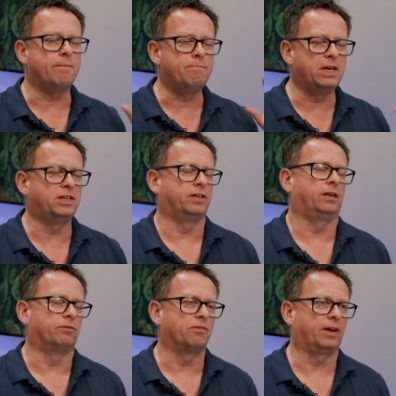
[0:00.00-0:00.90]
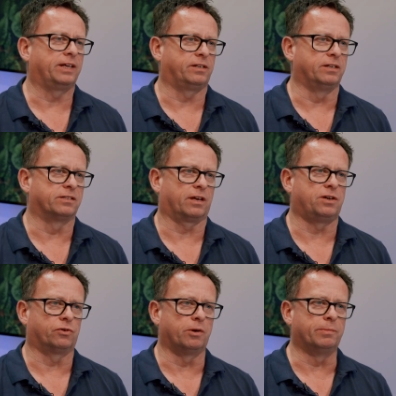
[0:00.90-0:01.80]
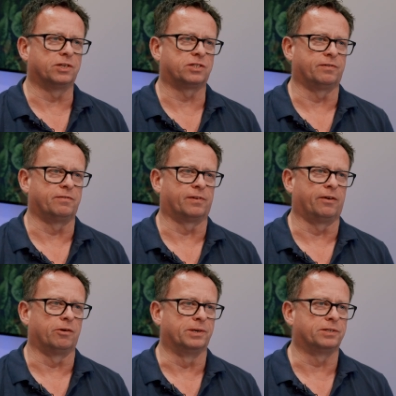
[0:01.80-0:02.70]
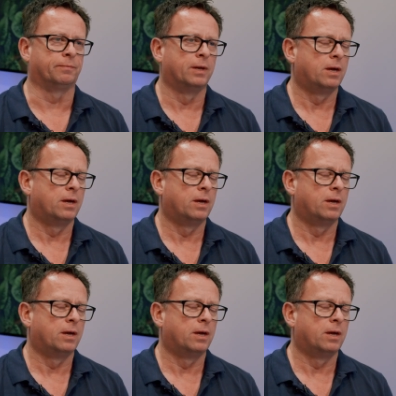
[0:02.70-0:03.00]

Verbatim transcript: immediately reflected inside your immersive environment.